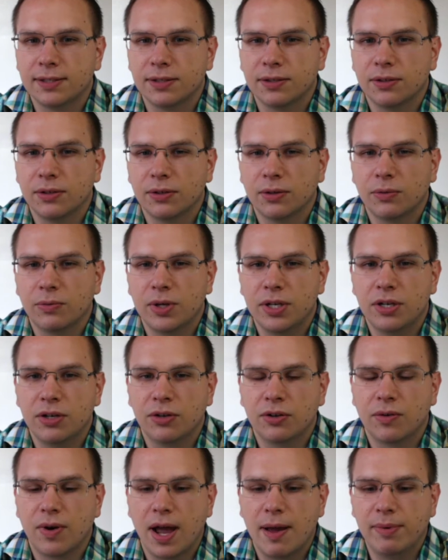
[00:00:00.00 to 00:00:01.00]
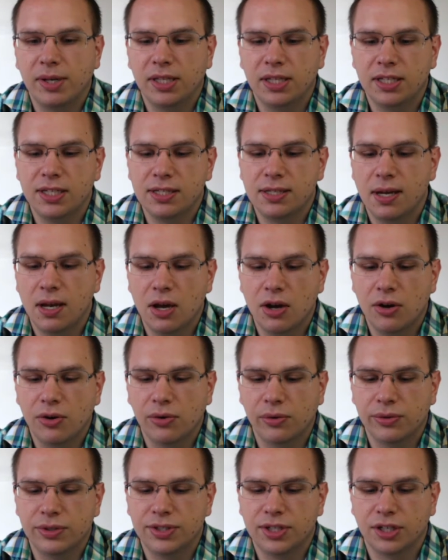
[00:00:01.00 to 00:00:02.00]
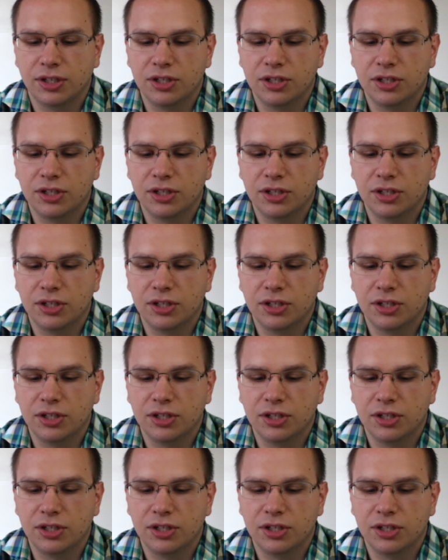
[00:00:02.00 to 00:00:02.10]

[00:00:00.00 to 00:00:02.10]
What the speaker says: So when you're grabbing these nodes,